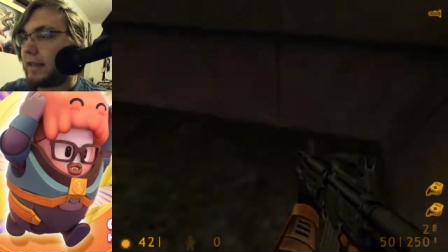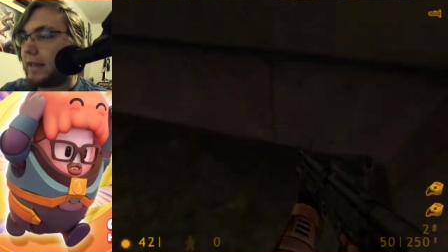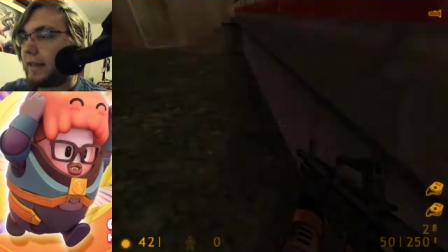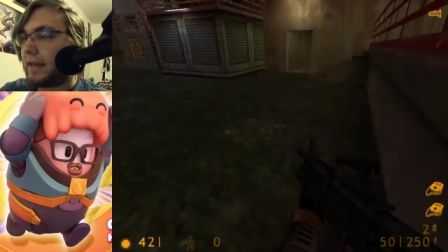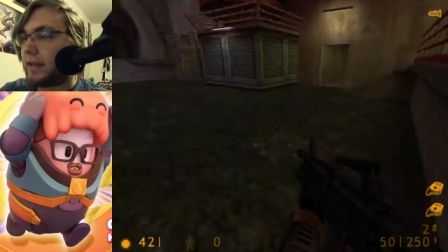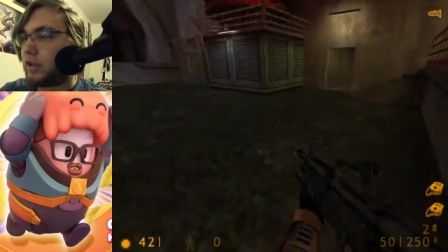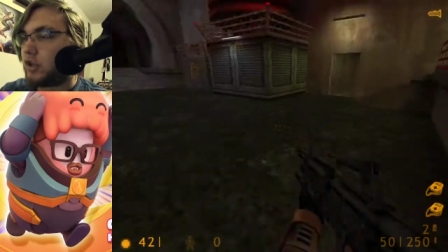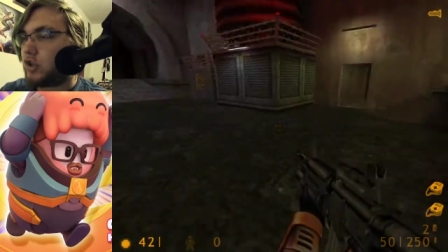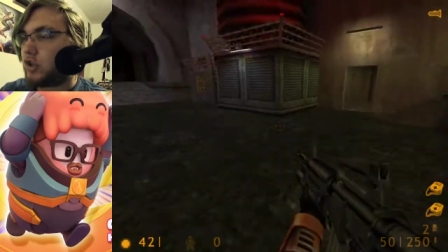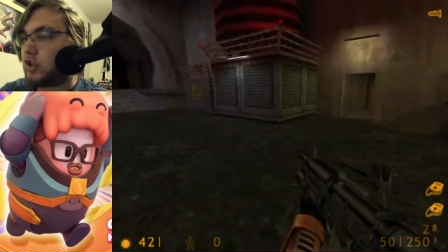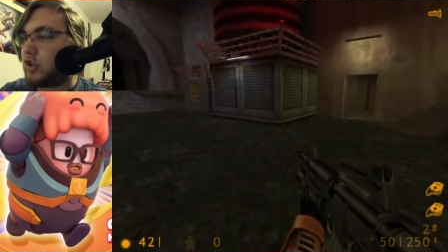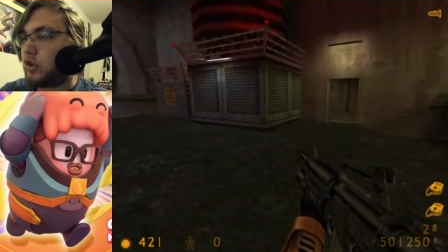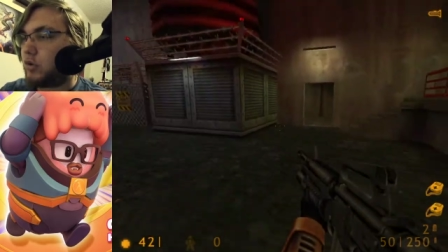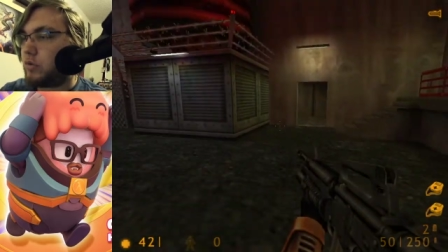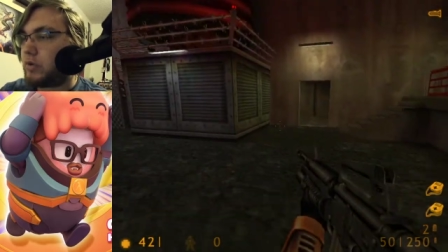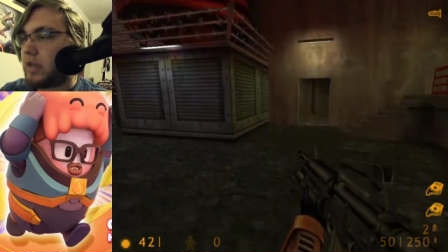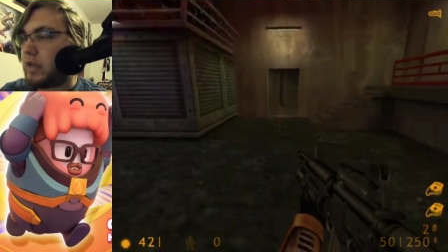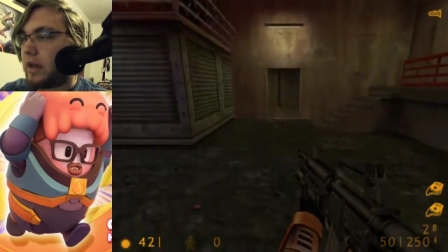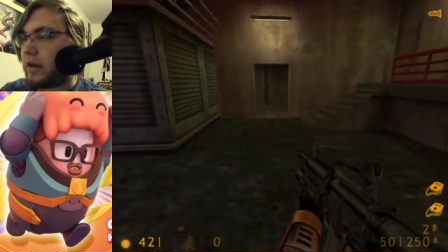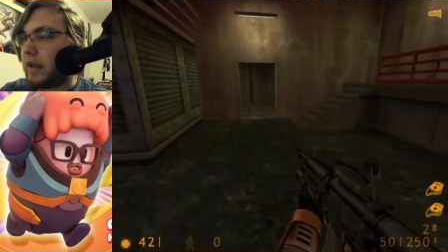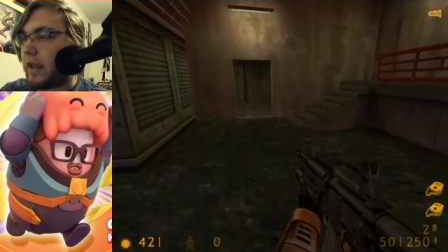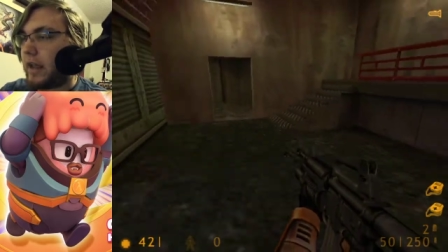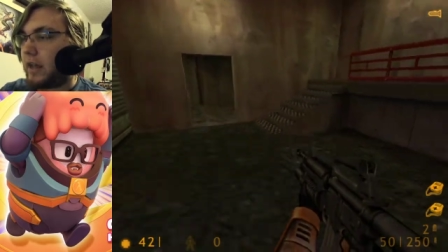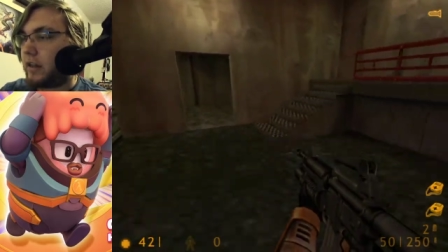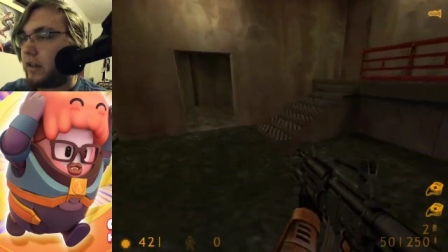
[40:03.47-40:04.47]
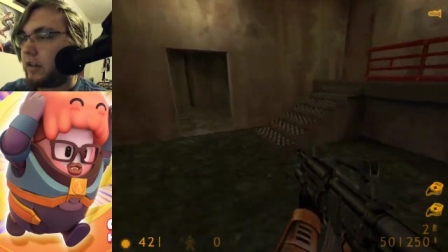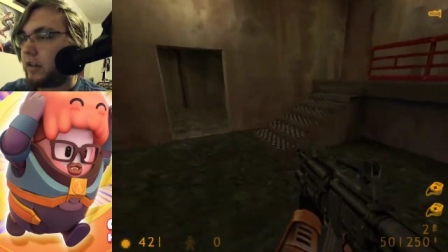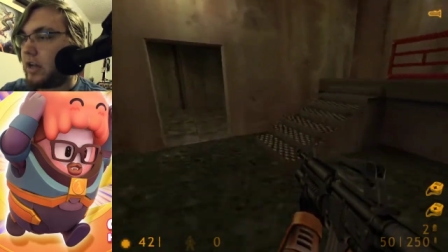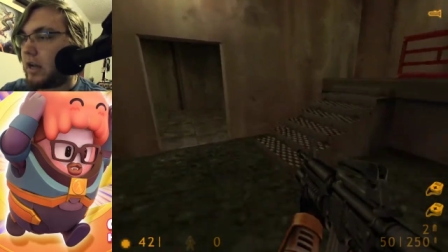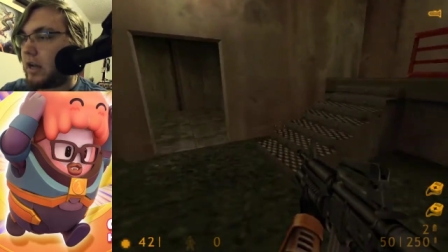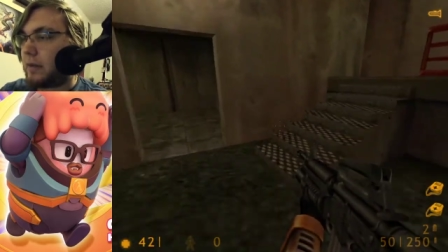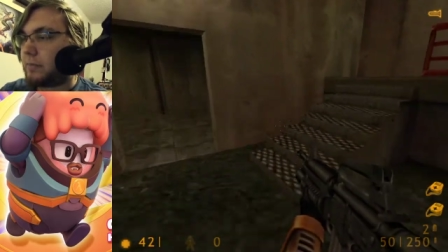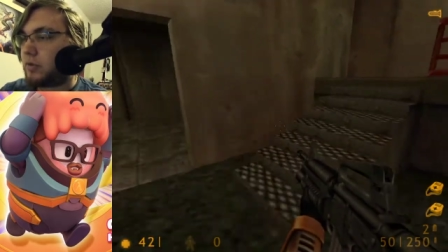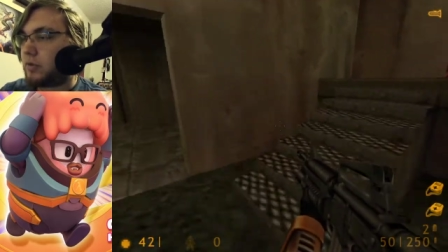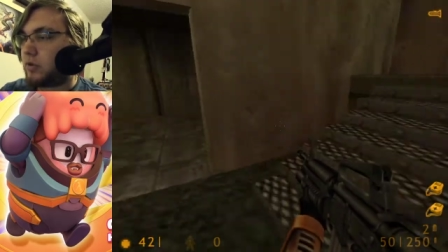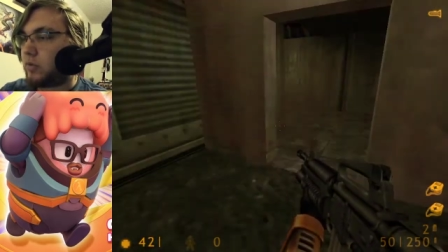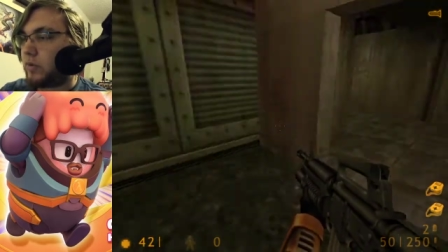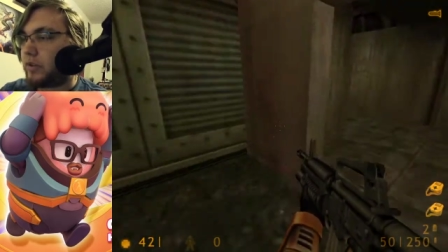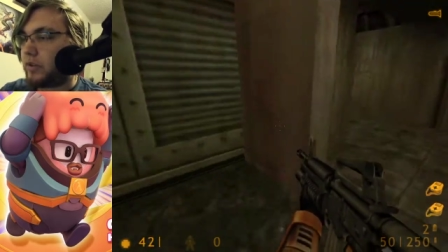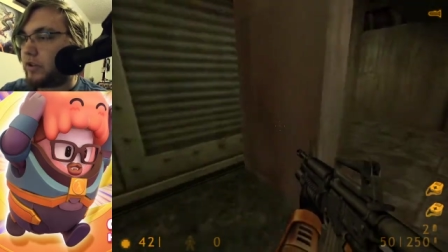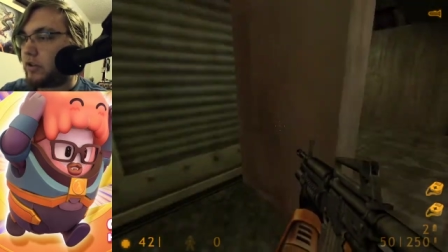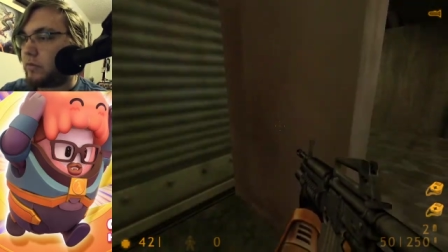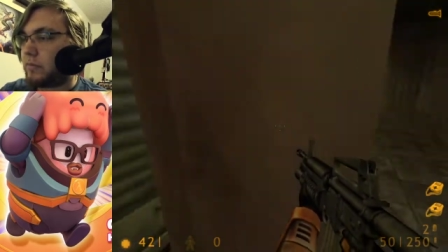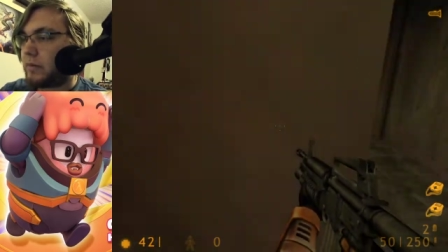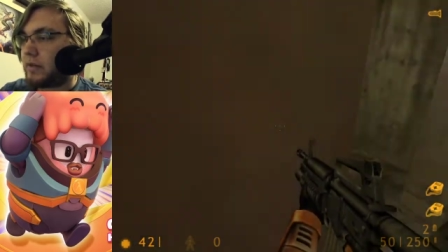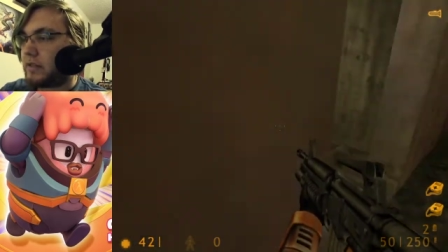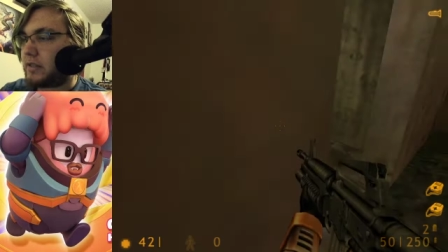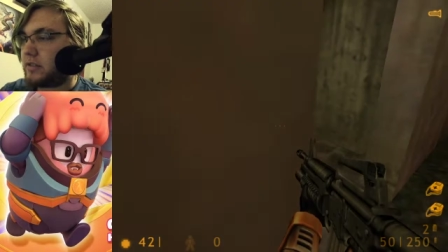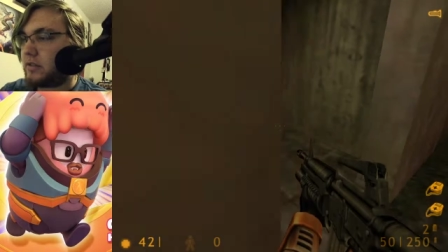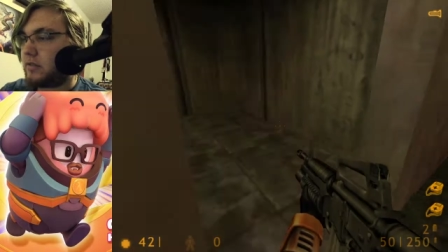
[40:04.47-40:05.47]
like shoot down a helicopter with your
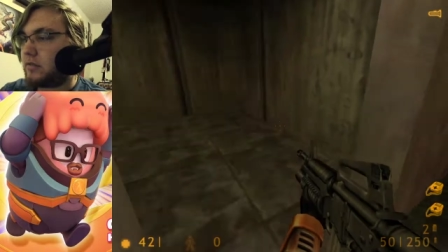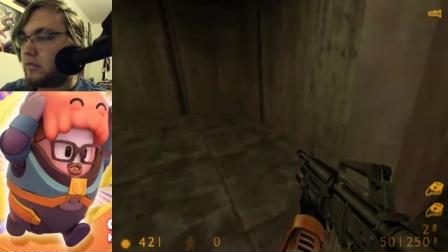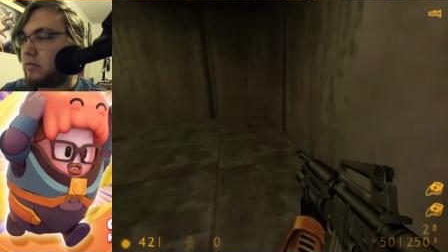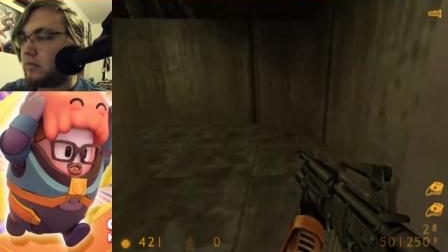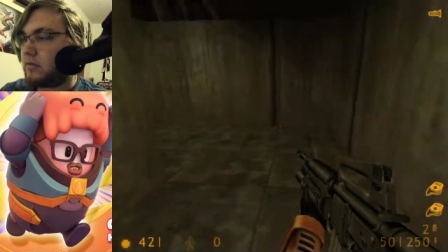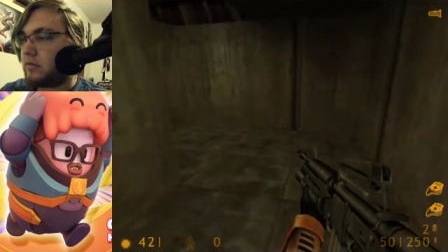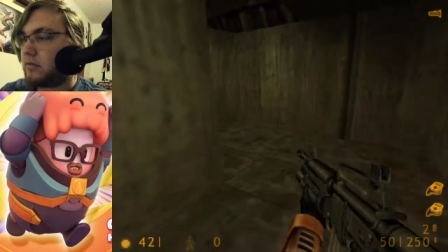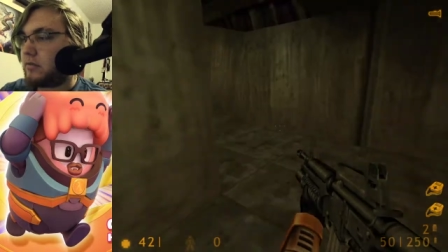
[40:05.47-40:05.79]
pistol.